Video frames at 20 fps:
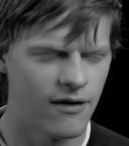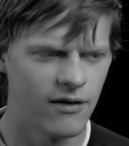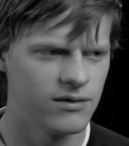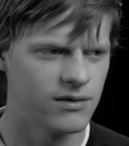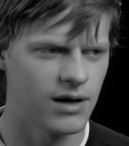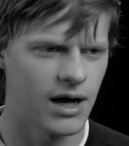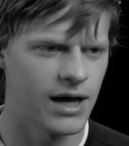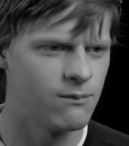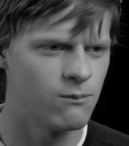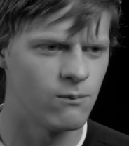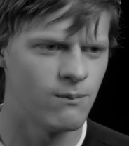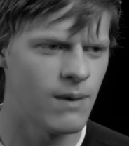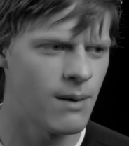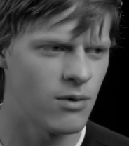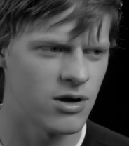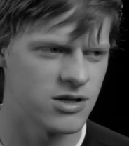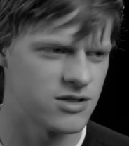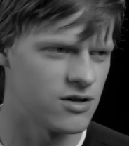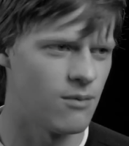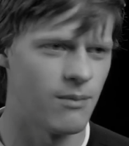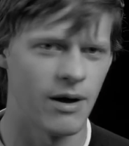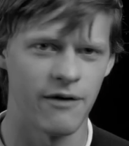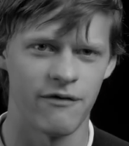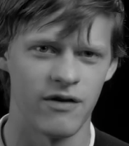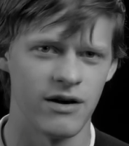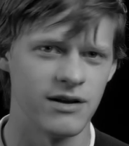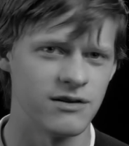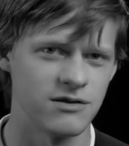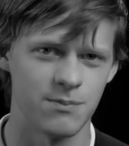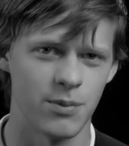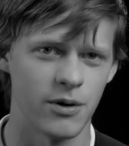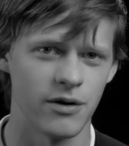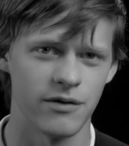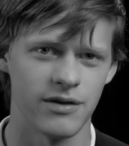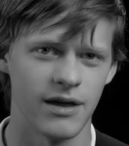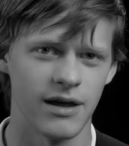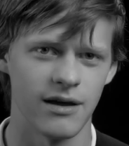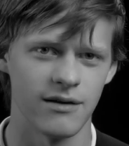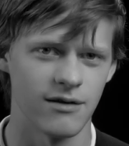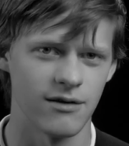Uh, I memorize all my friends'
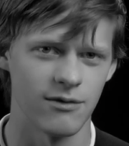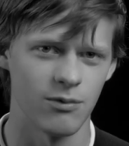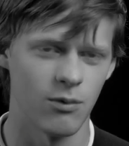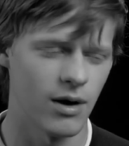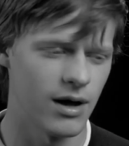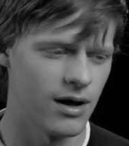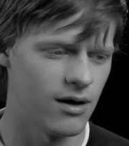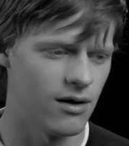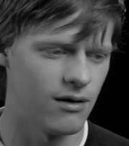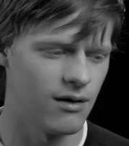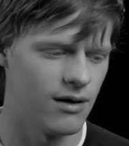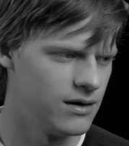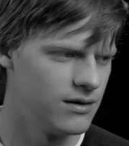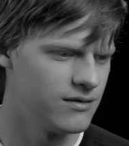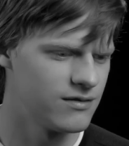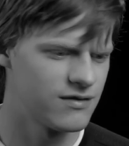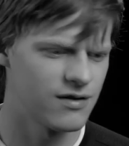birthdays as well.